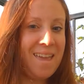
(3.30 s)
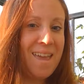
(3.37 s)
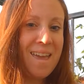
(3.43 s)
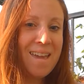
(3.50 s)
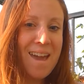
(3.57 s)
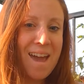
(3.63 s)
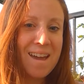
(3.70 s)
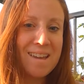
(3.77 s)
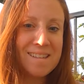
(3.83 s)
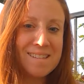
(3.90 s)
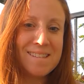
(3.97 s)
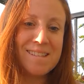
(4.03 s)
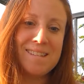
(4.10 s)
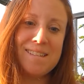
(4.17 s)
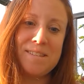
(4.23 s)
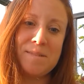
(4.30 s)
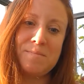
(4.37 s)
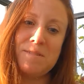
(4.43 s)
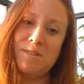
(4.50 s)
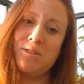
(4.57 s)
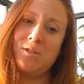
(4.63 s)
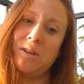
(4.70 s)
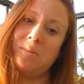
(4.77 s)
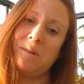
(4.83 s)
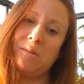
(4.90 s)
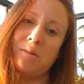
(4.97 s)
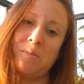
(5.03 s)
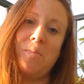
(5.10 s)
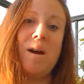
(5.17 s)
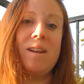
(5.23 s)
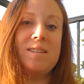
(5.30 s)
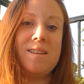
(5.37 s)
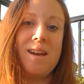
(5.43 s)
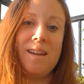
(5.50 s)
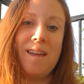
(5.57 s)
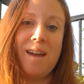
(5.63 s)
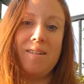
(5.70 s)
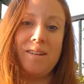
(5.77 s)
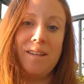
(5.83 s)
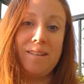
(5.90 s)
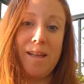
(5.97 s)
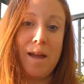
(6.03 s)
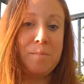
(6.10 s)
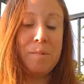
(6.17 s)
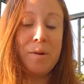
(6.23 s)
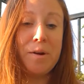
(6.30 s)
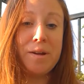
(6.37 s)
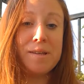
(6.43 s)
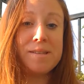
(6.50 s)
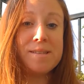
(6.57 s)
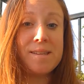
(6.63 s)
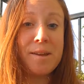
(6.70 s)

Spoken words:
Hey guys, it's Miss Jaime with Botetourt County Libraries.